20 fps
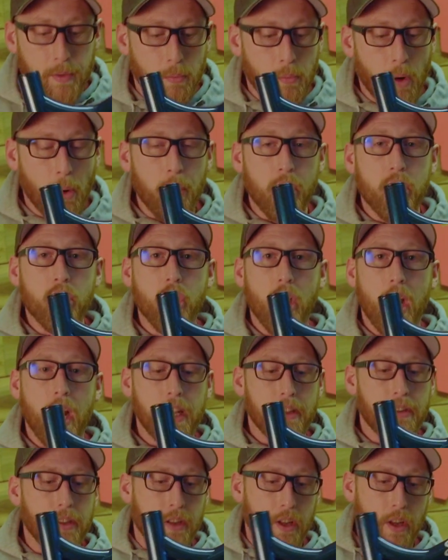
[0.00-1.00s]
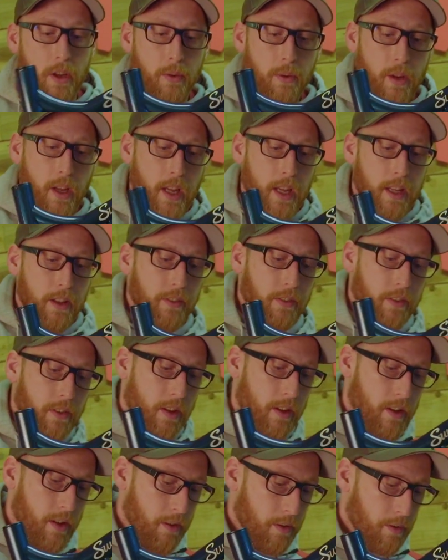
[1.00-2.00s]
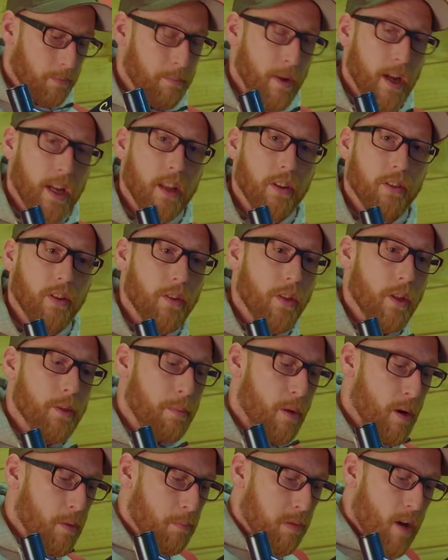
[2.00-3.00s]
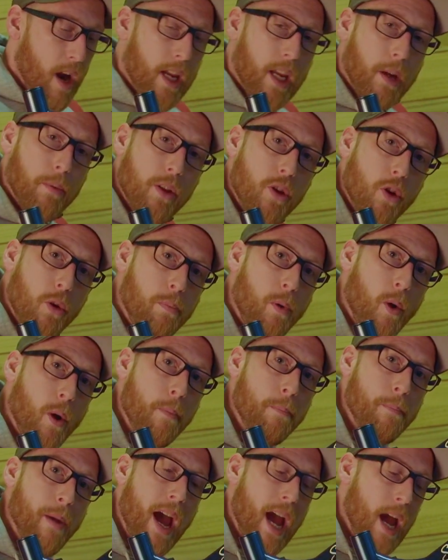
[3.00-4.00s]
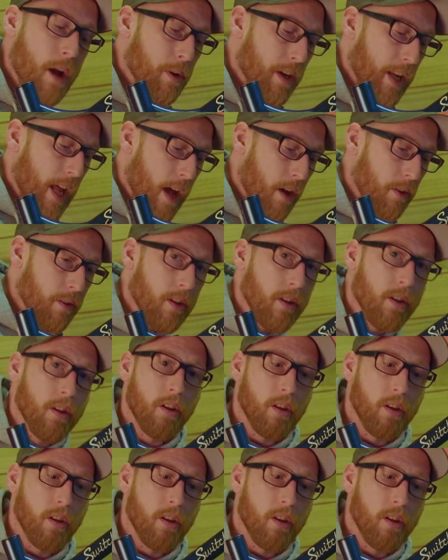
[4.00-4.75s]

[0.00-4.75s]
what we're trying to do is make it so that the bottom bracket, when you're putting power down,